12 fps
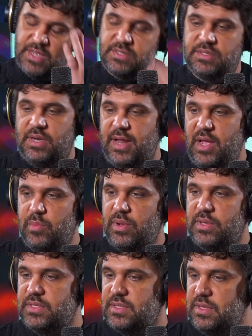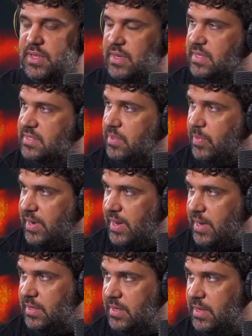science enables this
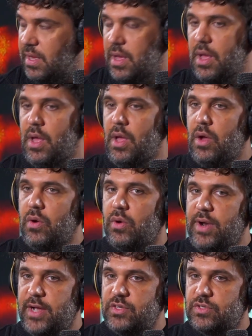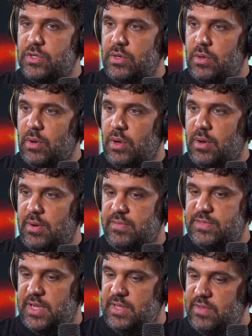interdisciplinarity, connection
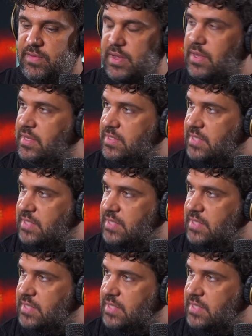of scientific